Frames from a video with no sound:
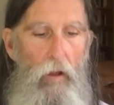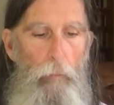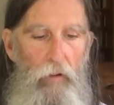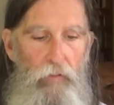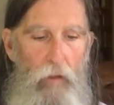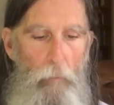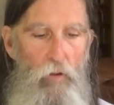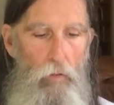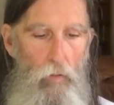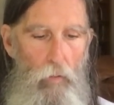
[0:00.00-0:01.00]
But
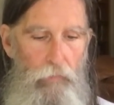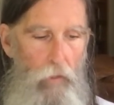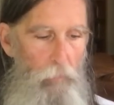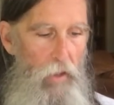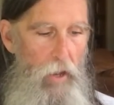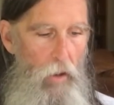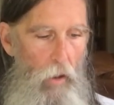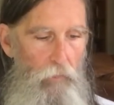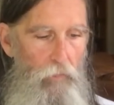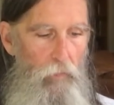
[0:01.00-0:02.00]
Samu was something
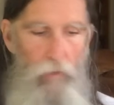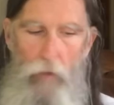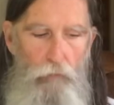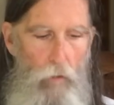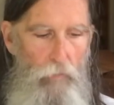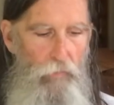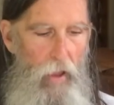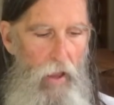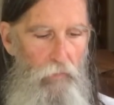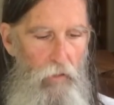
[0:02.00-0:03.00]
else, not formal
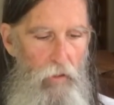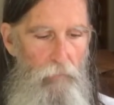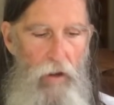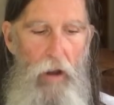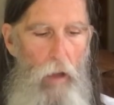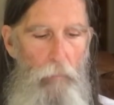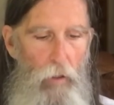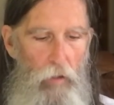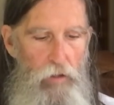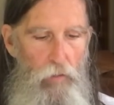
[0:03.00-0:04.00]
zazen and not
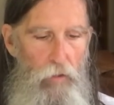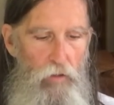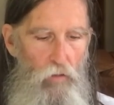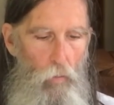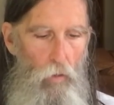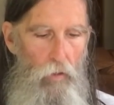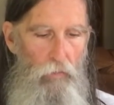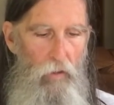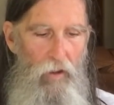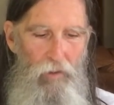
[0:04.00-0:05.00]
merely doing
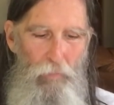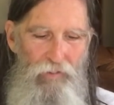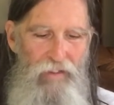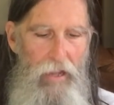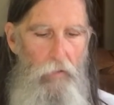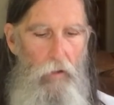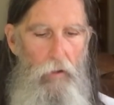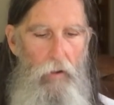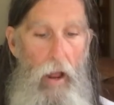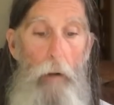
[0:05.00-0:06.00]
chores. It was
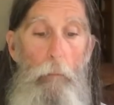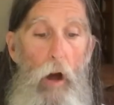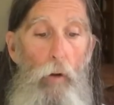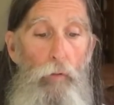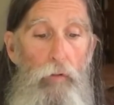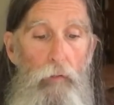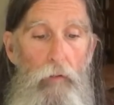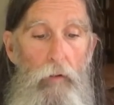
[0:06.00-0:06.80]
neither and both